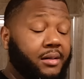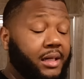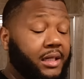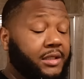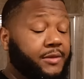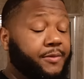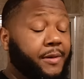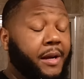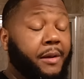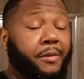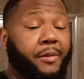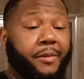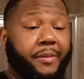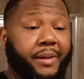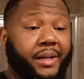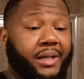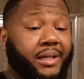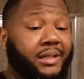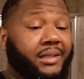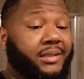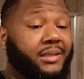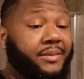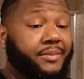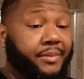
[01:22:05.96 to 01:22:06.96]
That's probably
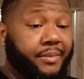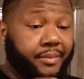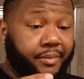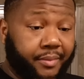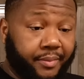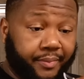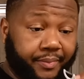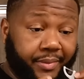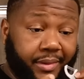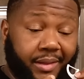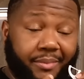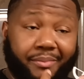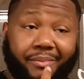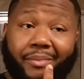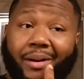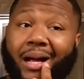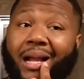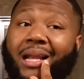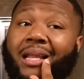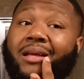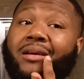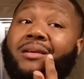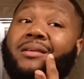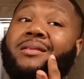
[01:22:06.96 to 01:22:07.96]
because
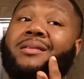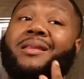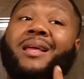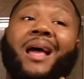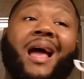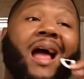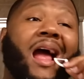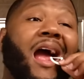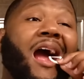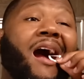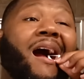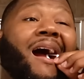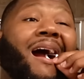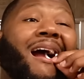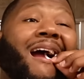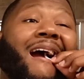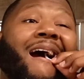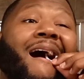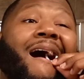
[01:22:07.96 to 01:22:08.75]
my little thing right